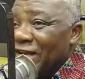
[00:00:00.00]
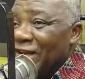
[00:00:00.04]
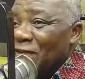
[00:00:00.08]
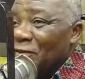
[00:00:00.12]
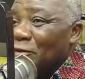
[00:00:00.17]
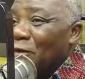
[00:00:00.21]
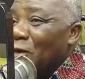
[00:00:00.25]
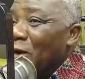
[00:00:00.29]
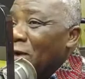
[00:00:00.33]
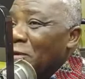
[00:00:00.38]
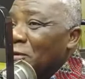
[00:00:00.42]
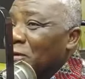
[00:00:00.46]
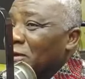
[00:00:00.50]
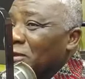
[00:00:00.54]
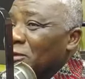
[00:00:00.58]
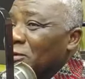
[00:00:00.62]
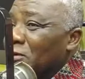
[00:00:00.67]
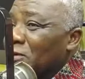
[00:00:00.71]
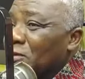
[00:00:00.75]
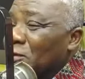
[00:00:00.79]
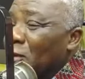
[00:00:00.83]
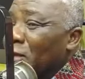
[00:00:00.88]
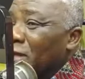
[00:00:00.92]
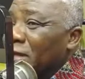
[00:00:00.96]
Well, hun
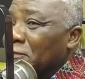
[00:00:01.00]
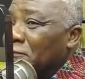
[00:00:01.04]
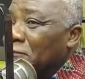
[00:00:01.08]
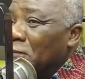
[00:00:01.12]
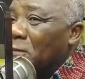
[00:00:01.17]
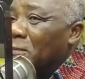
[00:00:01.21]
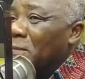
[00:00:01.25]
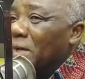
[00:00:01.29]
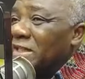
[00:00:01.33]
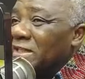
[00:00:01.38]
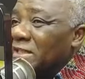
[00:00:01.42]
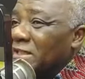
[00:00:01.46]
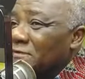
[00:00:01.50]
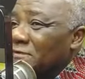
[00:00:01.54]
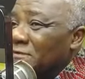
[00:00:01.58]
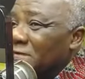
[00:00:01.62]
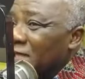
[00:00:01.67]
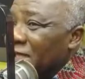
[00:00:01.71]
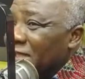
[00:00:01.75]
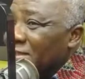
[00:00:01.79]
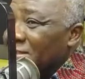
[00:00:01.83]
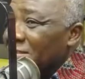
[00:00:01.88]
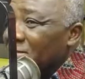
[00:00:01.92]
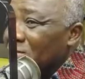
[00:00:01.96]
was a former chief
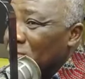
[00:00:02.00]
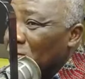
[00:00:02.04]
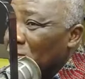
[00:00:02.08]
justice.